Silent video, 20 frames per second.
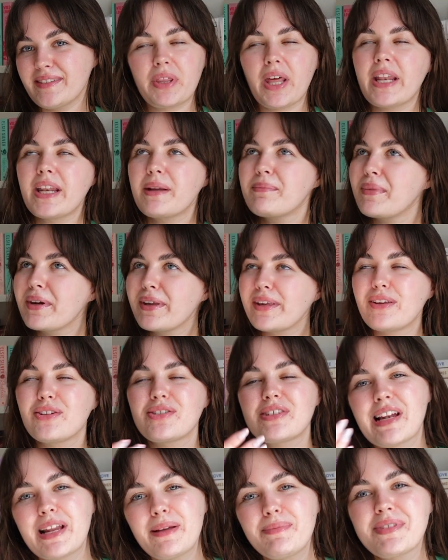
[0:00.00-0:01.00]
Then your
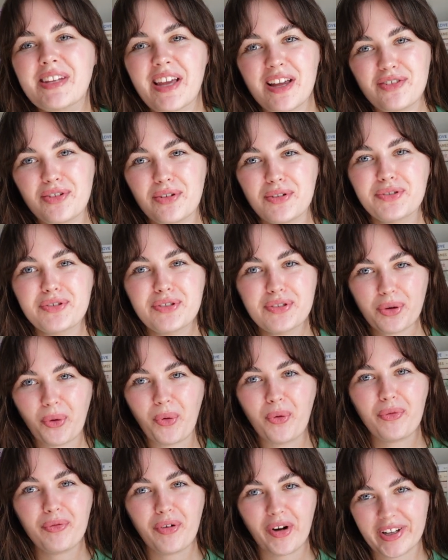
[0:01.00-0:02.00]
sleep schedule's
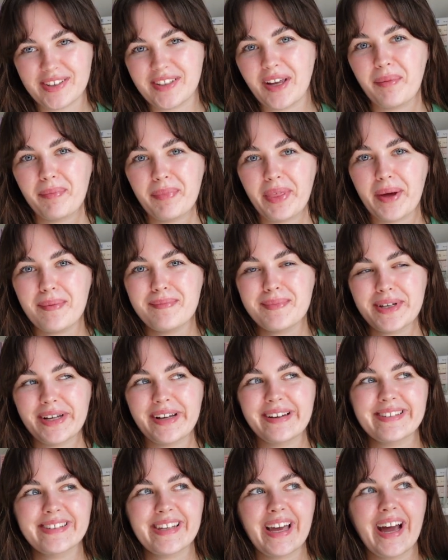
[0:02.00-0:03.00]
so fucked up then
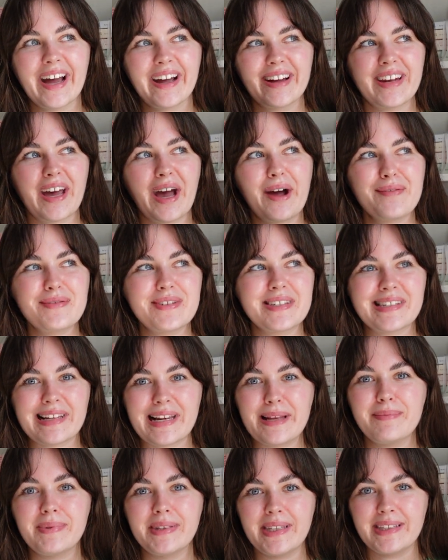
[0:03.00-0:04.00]
because I'm gonna have to
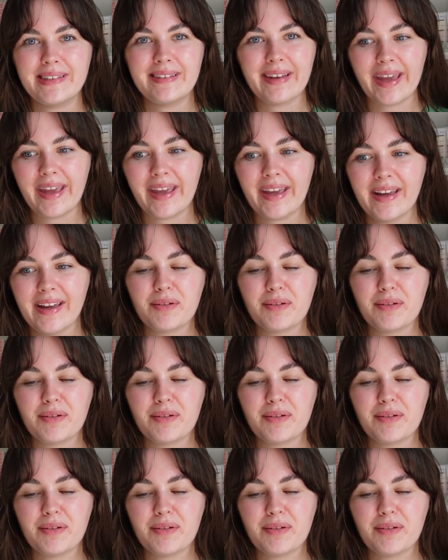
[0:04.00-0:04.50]
sleep in the day.